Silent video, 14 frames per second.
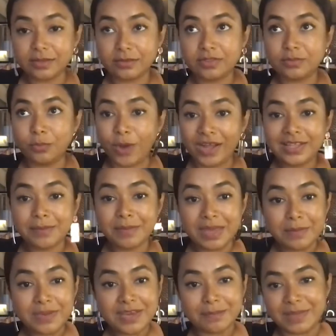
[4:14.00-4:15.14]
while there may
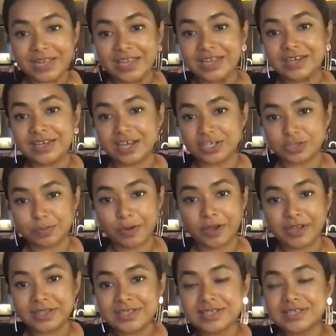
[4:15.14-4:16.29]
be a million touch
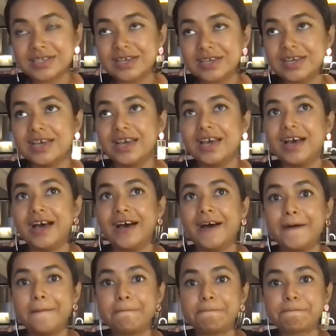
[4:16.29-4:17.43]
points,
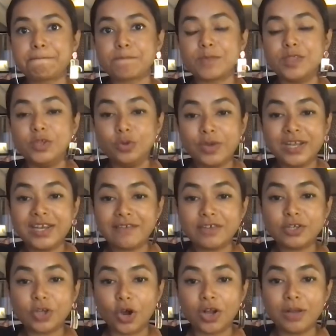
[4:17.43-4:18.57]
you can never
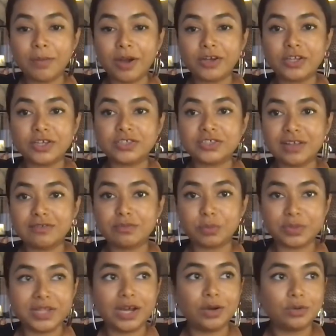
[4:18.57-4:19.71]
talk about yourself
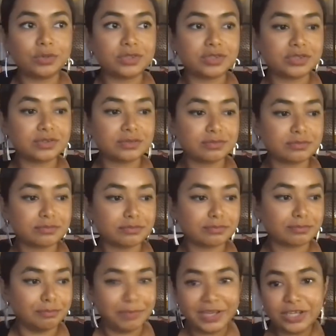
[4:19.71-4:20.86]
without
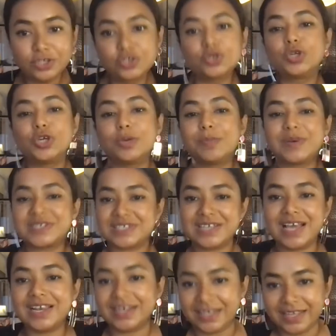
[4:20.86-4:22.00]
being true to your
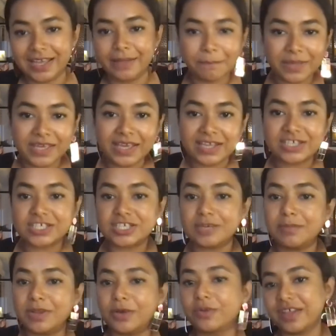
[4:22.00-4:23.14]
personality and being extremely
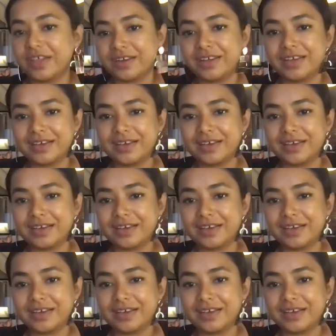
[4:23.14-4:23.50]
authentic.